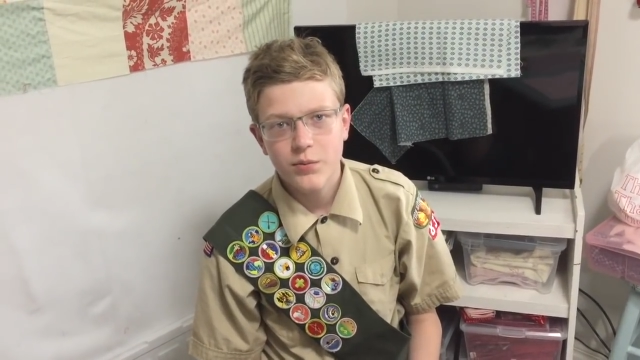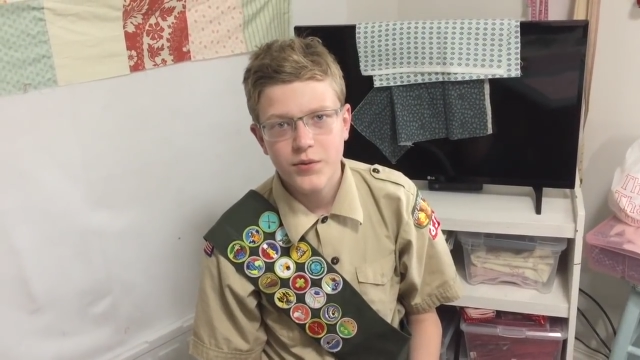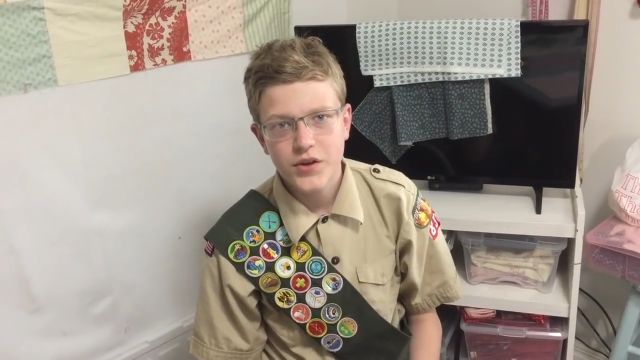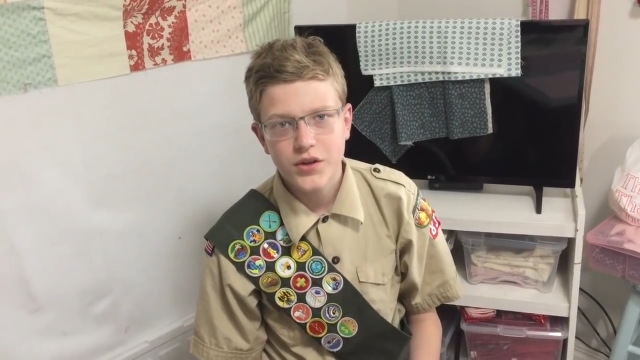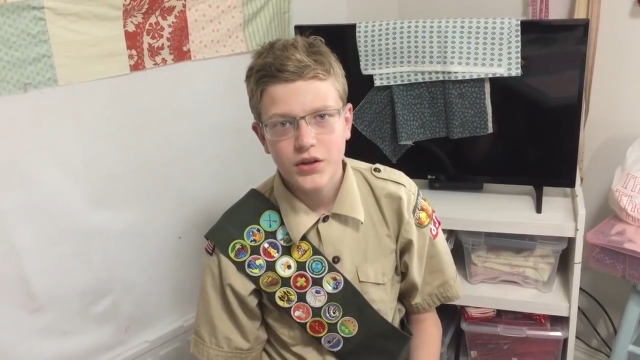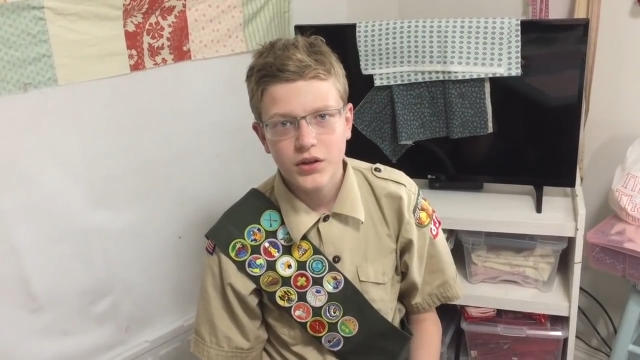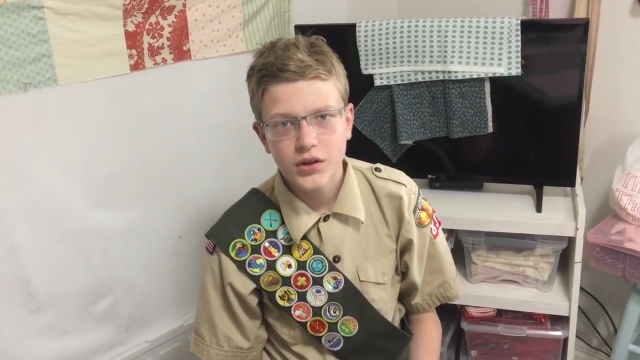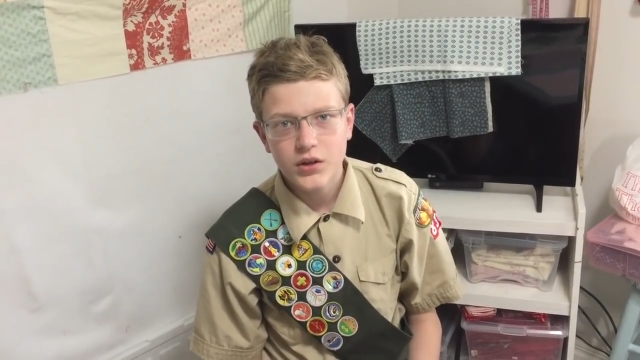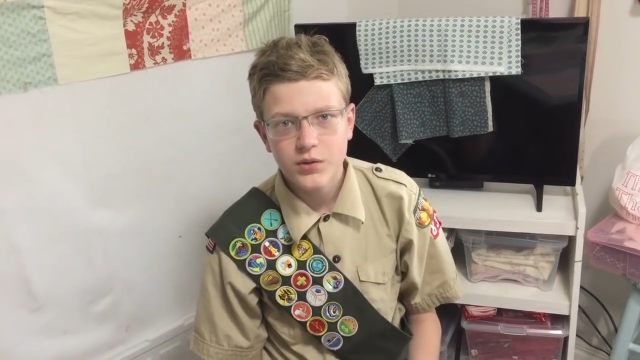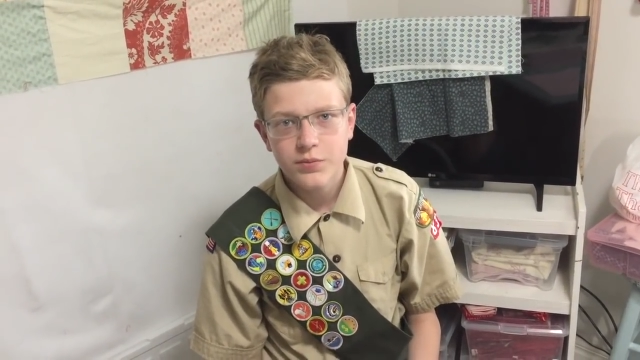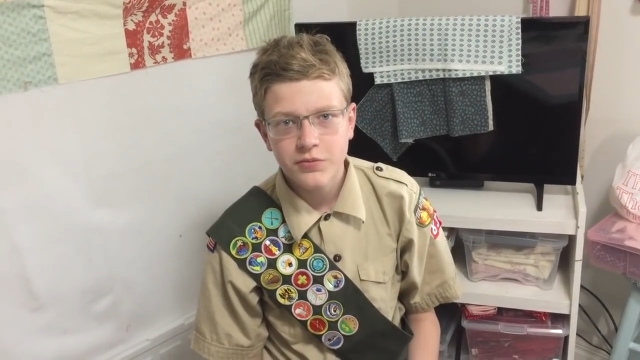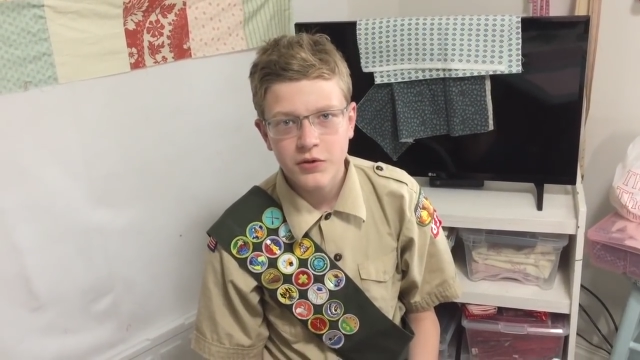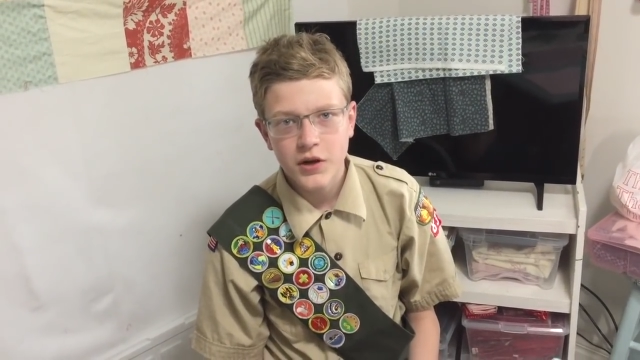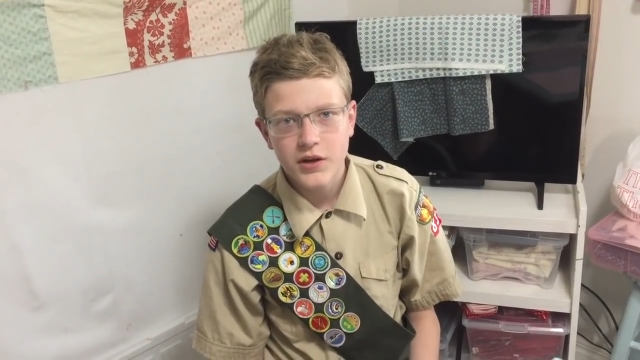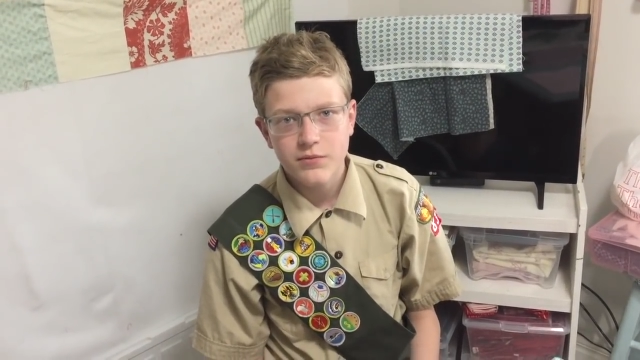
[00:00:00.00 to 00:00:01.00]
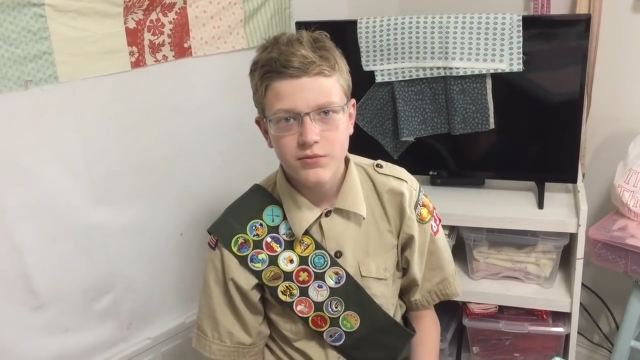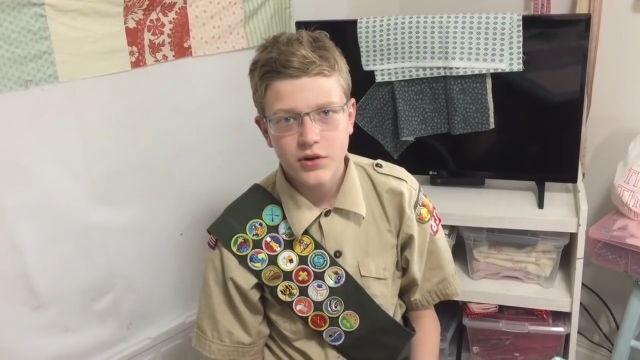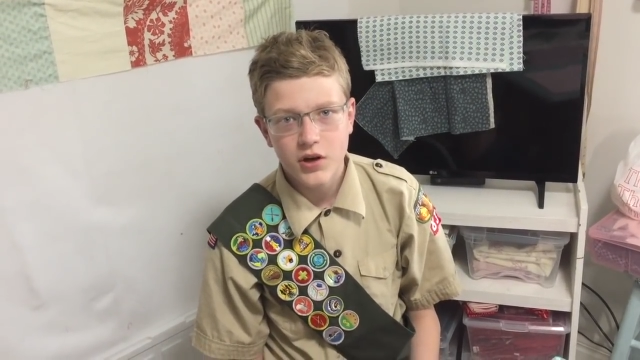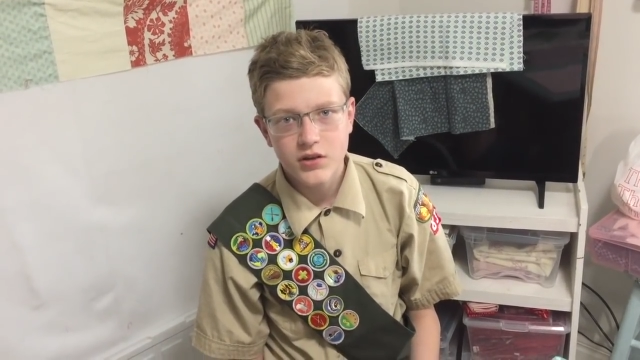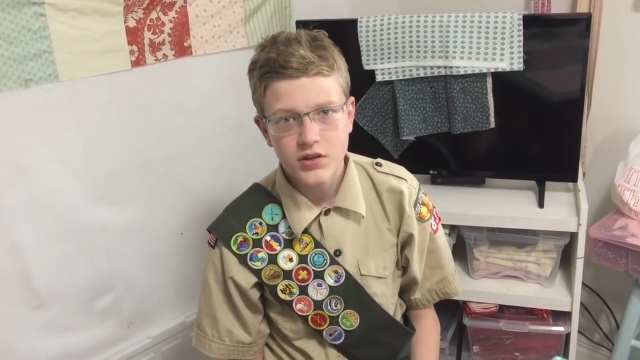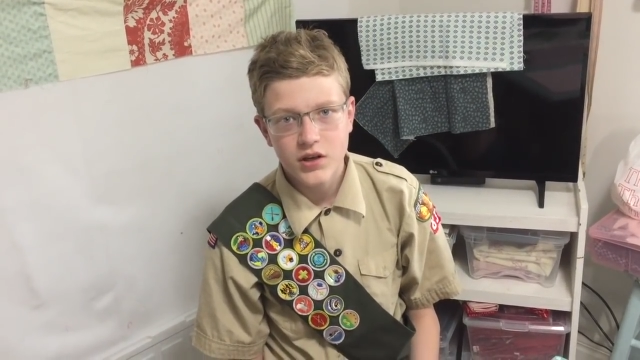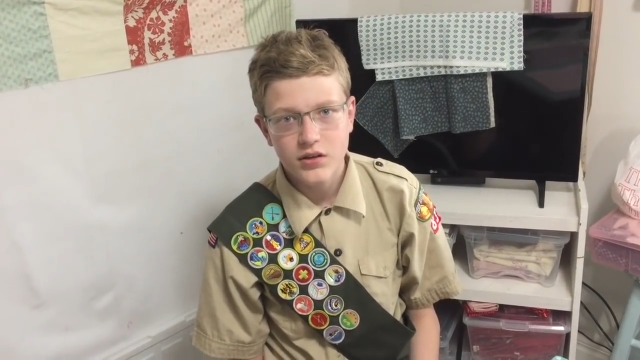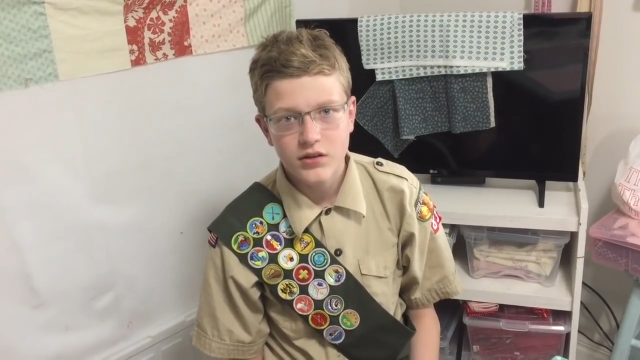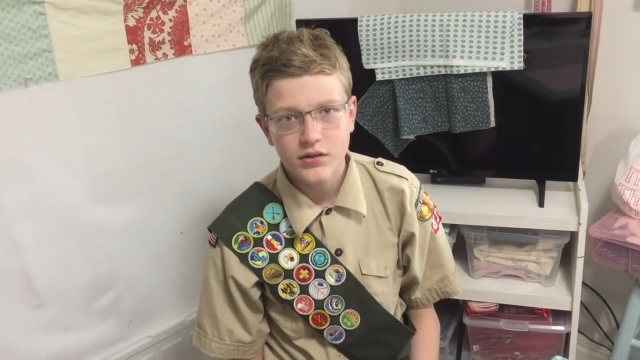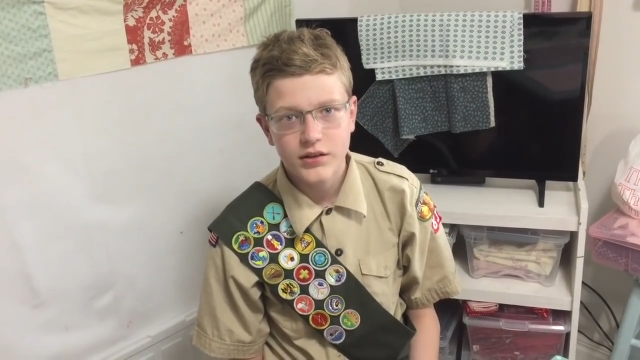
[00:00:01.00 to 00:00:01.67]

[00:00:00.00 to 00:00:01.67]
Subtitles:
but the Lily Pad Project